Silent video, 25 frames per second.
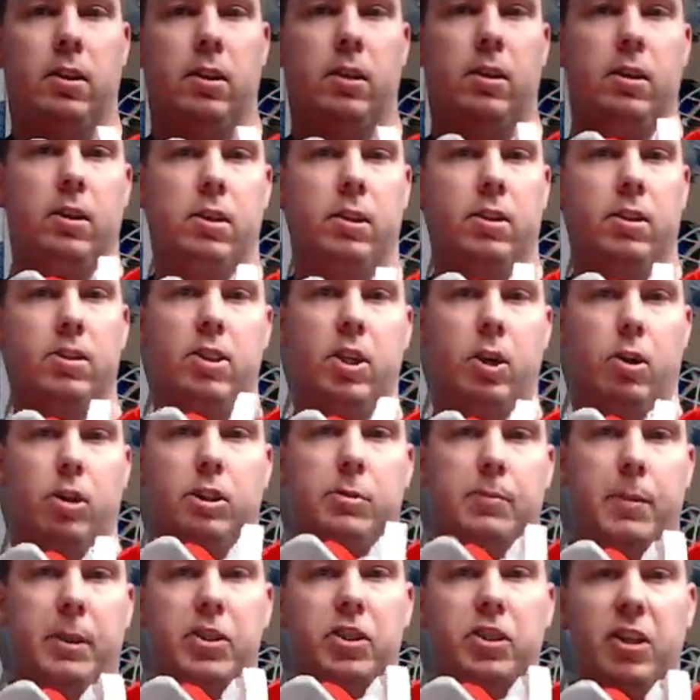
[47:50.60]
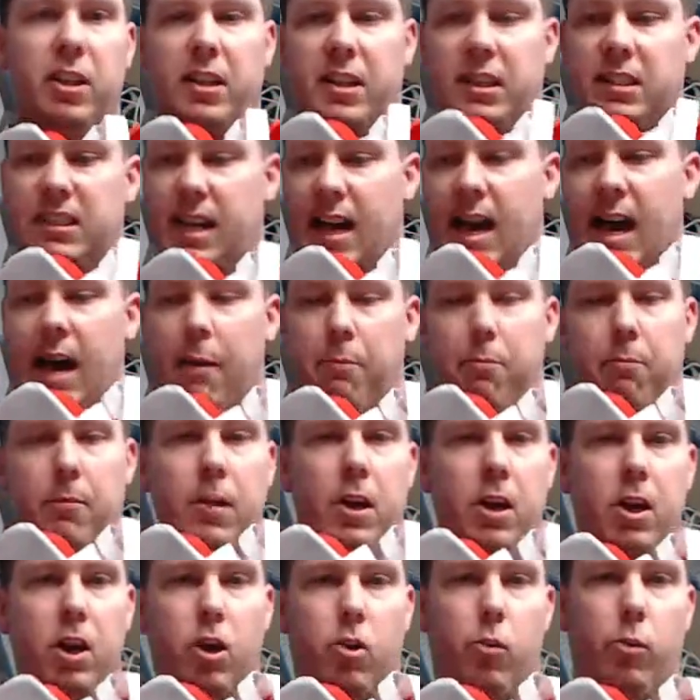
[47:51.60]
So especially in the top,
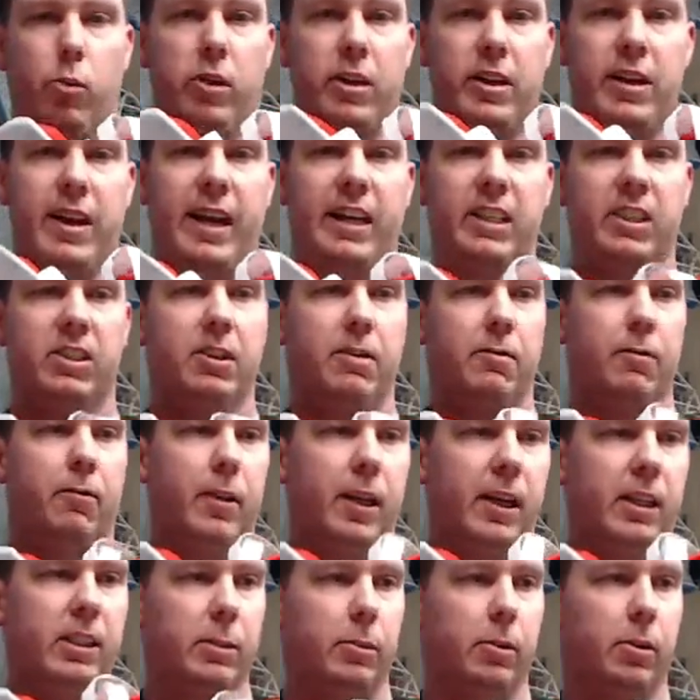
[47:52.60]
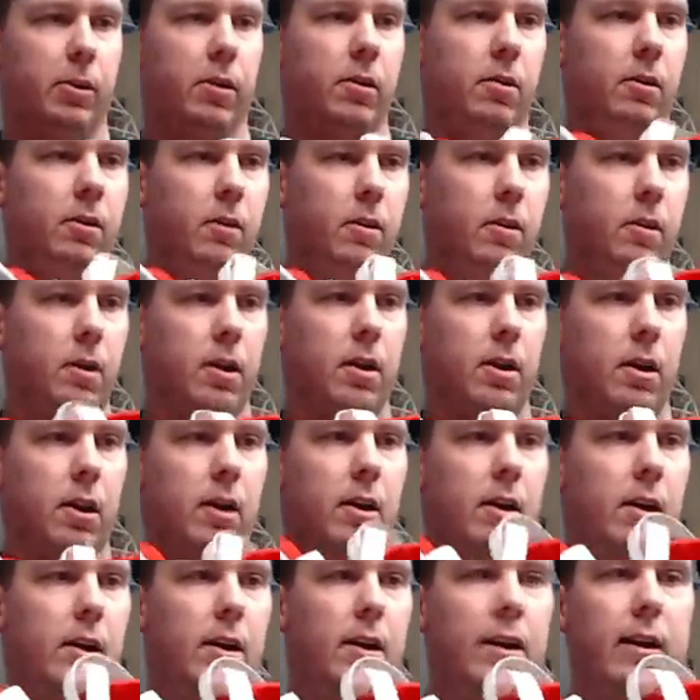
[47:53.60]
really nicely flexible.
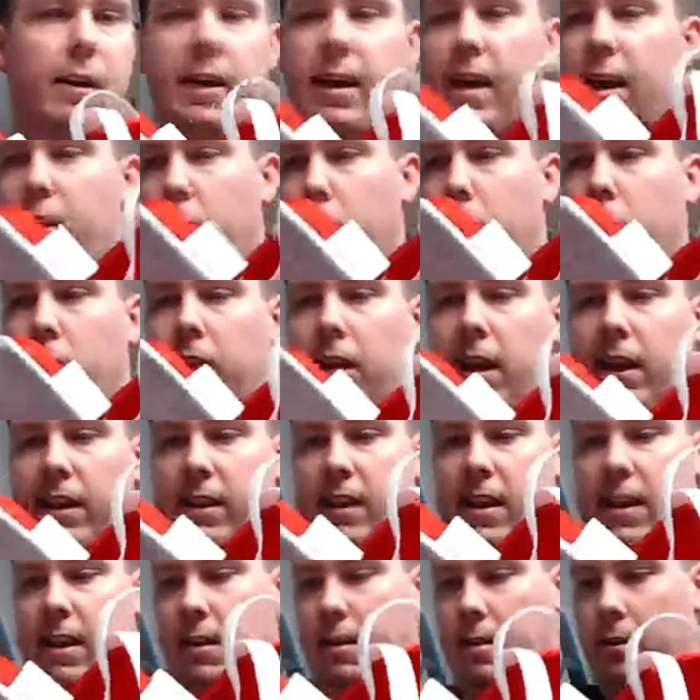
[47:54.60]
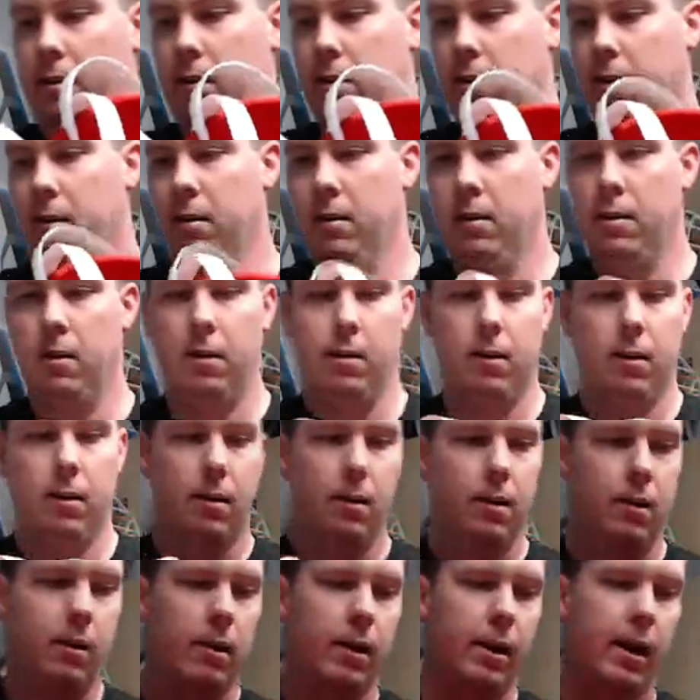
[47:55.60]
I really like that.
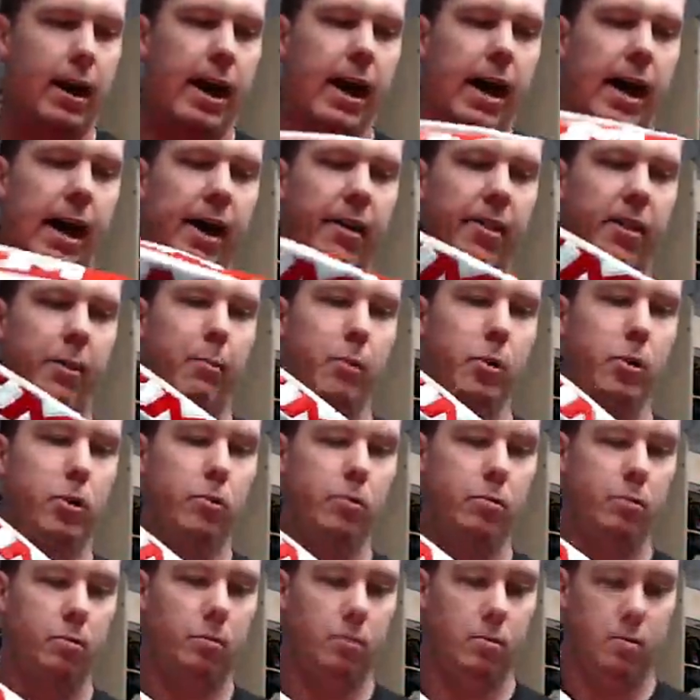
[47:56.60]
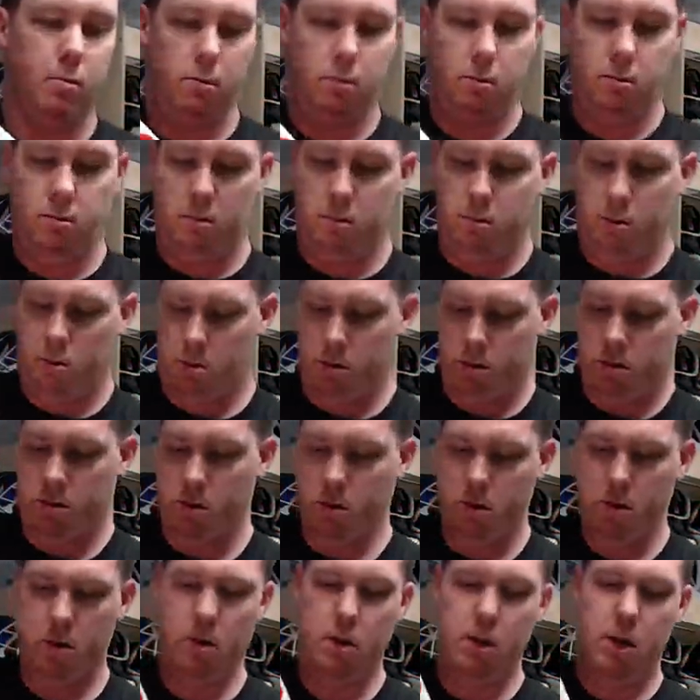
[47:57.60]
Uh, the boot
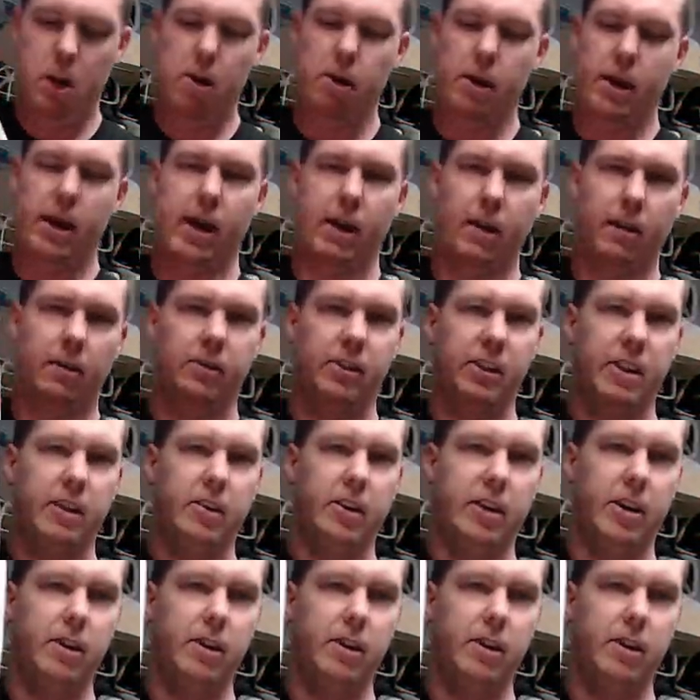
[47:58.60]
Oh yeah, see there you go.